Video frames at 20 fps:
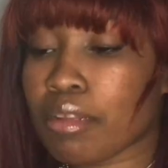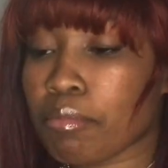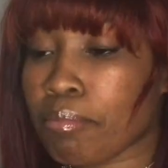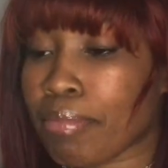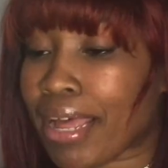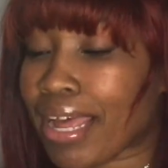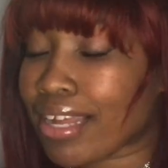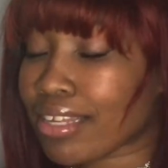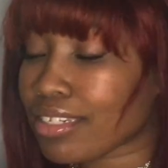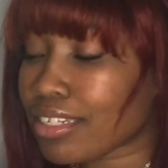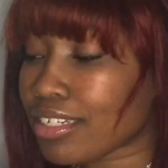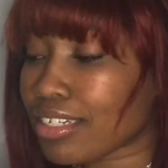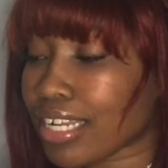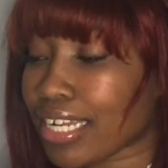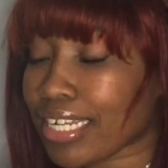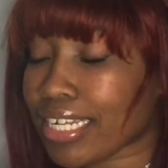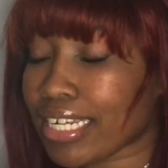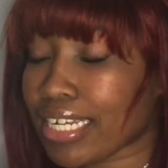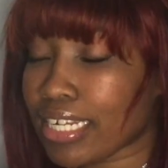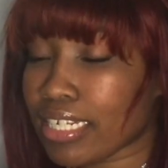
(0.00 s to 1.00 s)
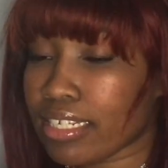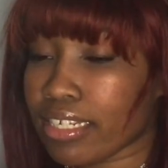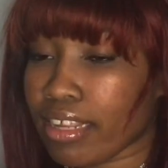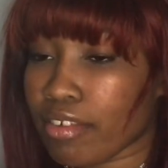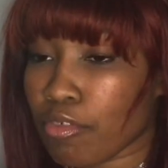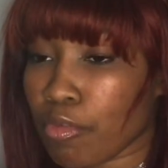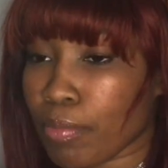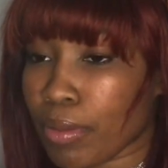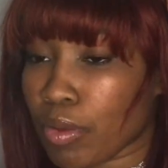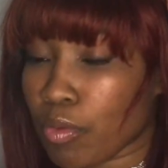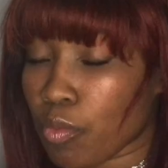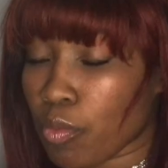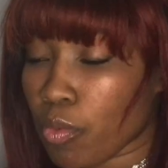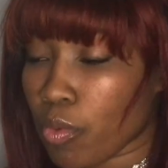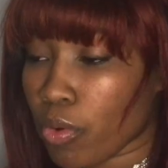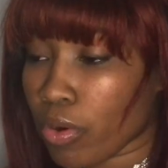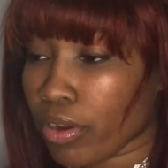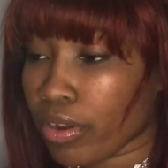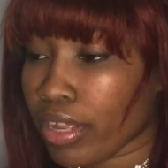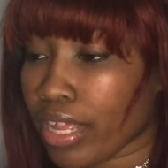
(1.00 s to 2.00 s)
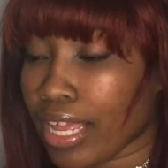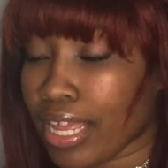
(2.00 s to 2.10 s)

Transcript: Bag look like it ain't never been worn.